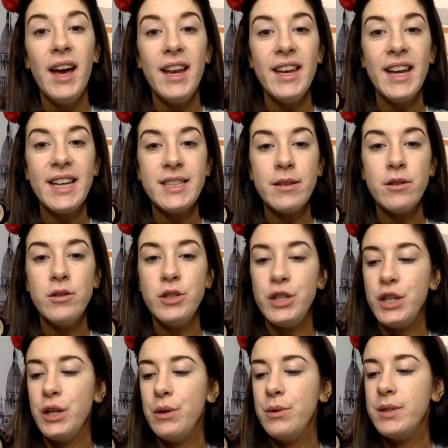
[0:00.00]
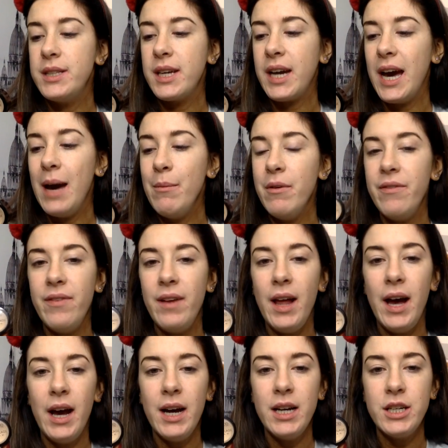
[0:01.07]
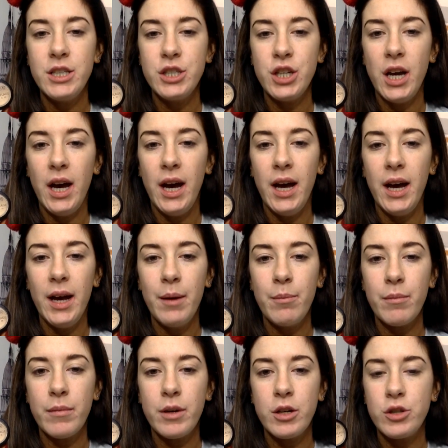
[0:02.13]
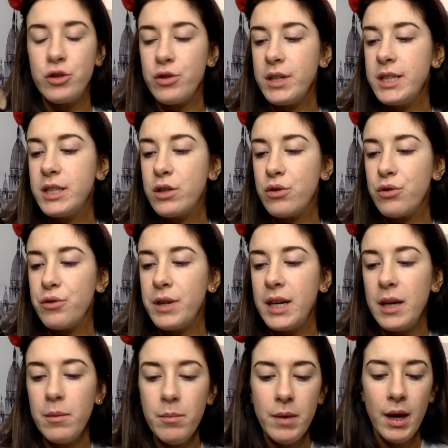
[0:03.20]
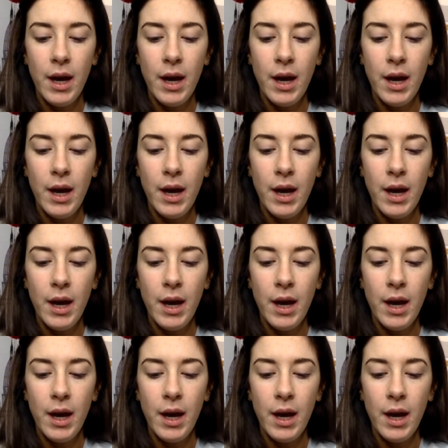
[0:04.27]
Next I'm going to use the Camouflage Catrice Cream